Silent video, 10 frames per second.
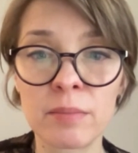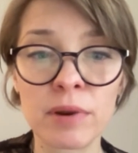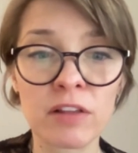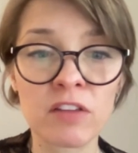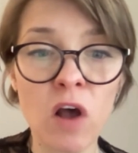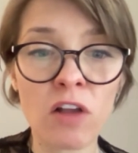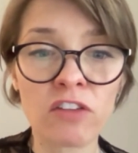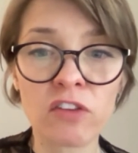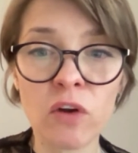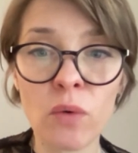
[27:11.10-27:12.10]
But it's
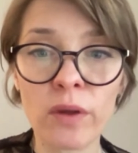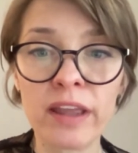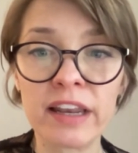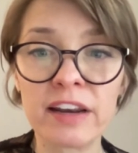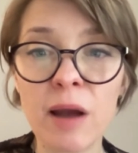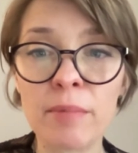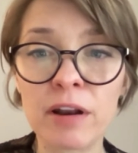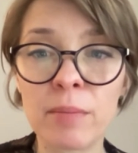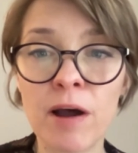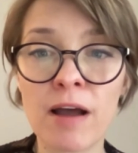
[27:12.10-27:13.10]
also
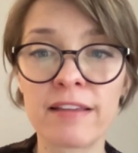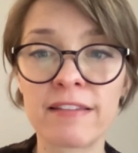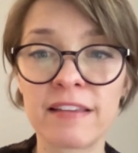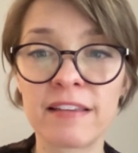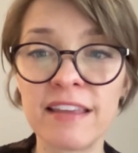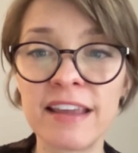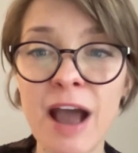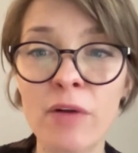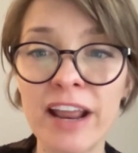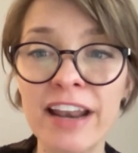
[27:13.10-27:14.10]
incumbent upon us to seek
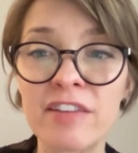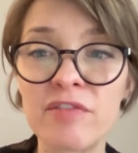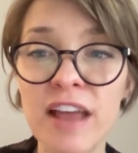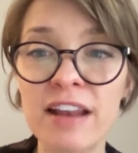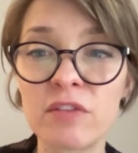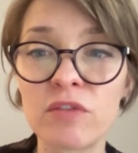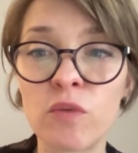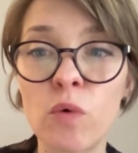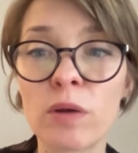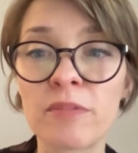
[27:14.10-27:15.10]
out and invent
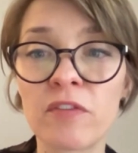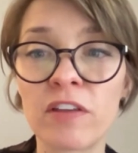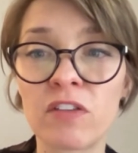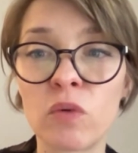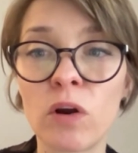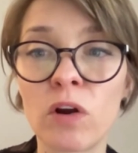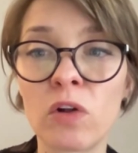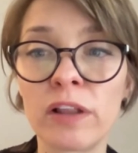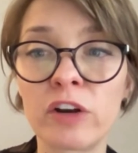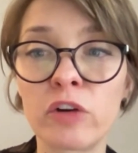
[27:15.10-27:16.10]
forms of
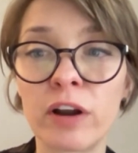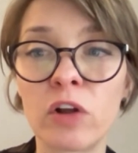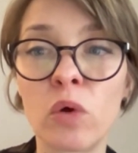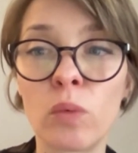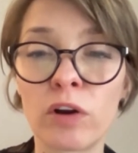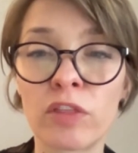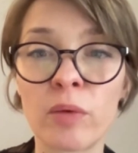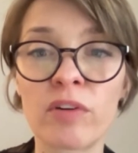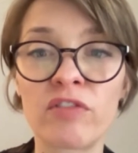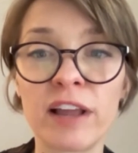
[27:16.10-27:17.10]
historical and critical work
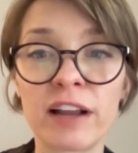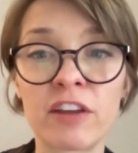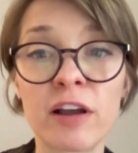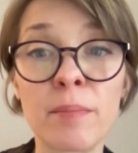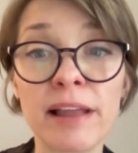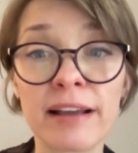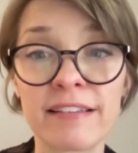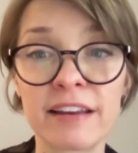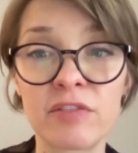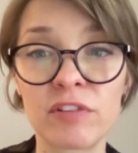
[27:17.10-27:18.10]
that reflect the
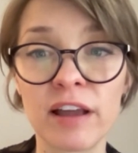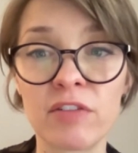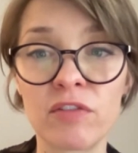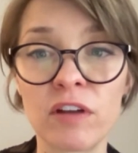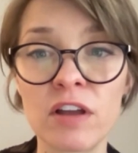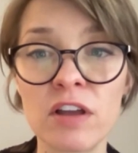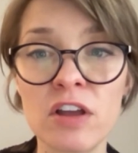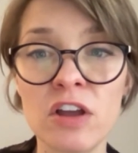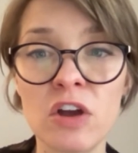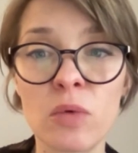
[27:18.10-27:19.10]
complexity of life,
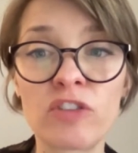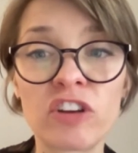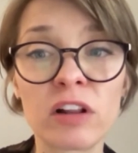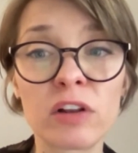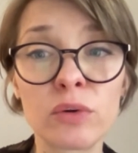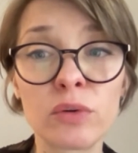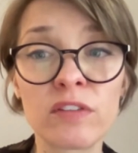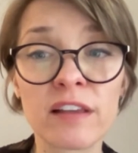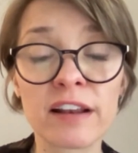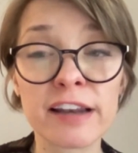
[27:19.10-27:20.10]
which
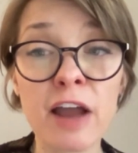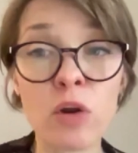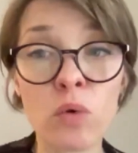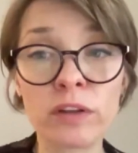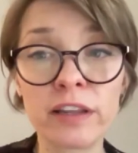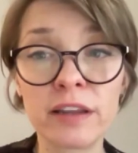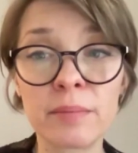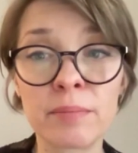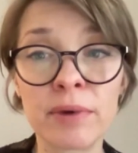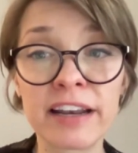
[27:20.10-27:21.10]
includes not only,
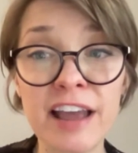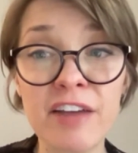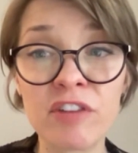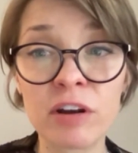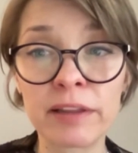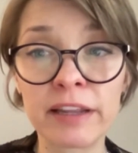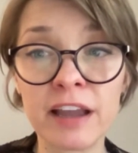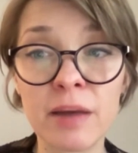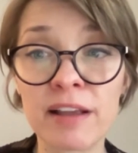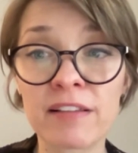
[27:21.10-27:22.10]
but inevitably,
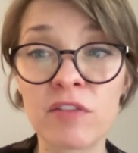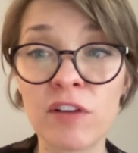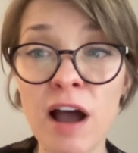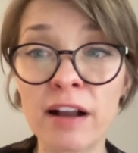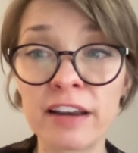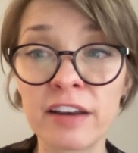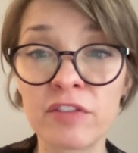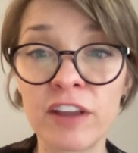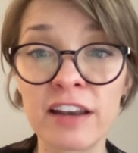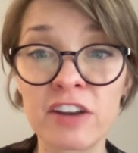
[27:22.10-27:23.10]
a mix of
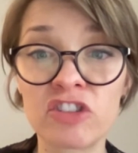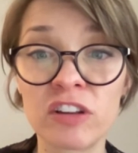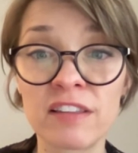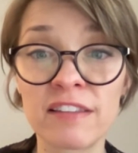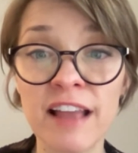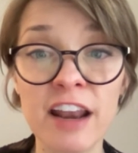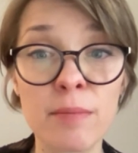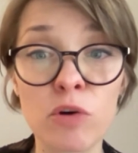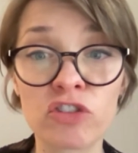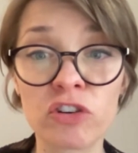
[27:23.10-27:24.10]
cognitive conditions and
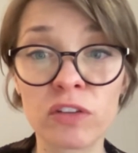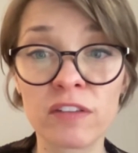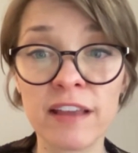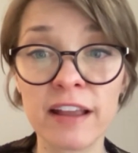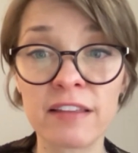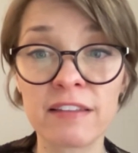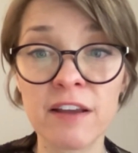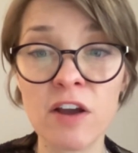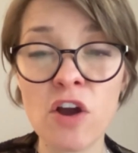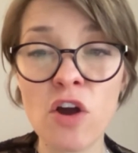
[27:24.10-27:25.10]
emotional states,
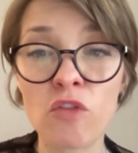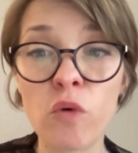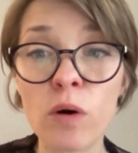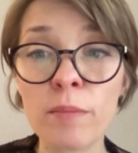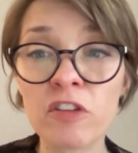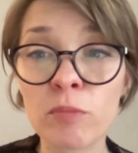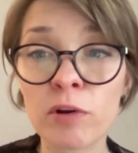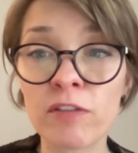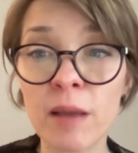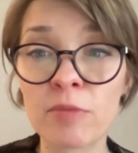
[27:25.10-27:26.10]
forms of
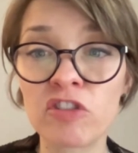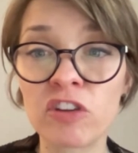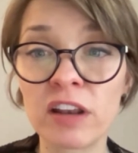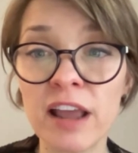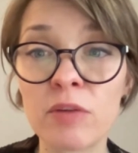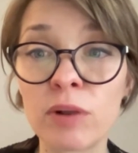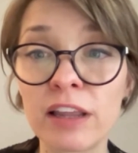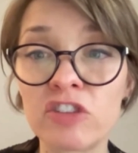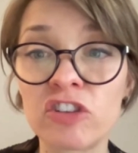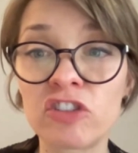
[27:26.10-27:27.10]
perception, and
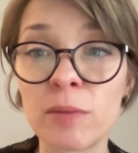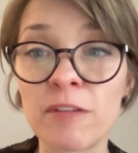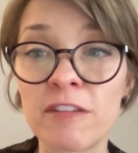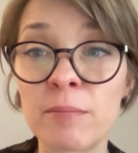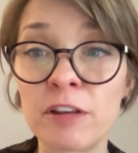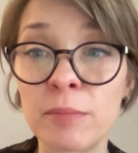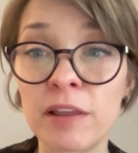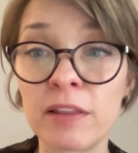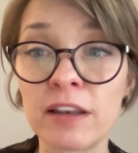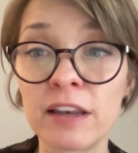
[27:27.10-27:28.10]
relationships to
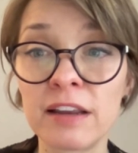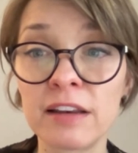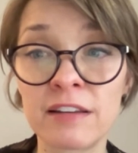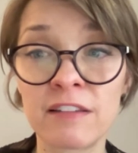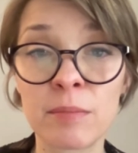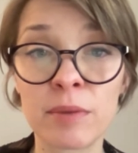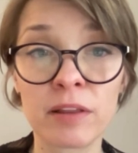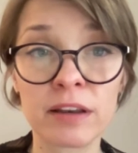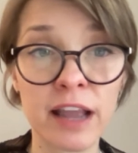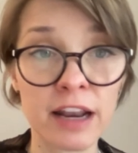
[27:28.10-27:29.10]
debility,
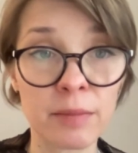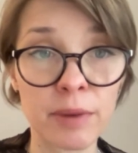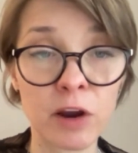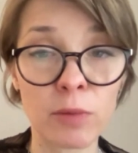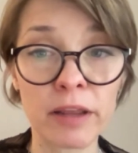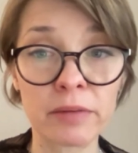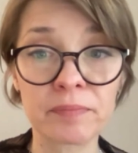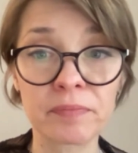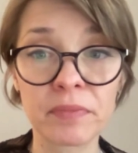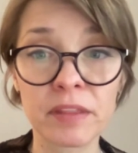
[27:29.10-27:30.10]
disability, and impairment.
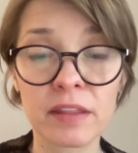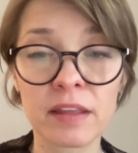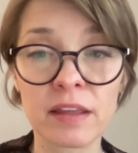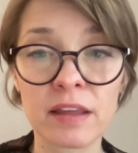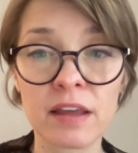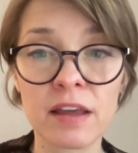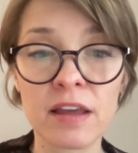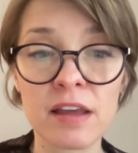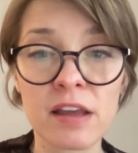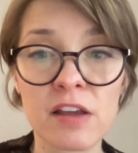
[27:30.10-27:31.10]

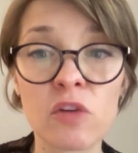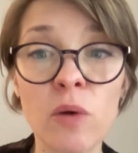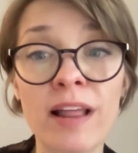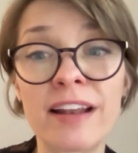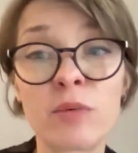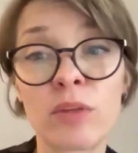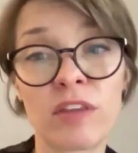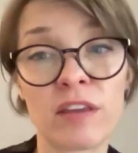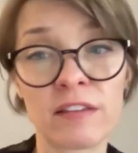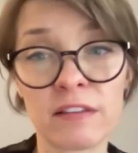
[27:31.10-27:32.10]
So I'll end with
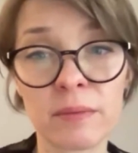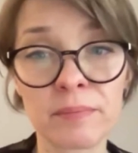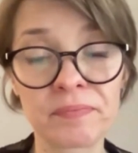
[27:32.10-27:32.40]
this.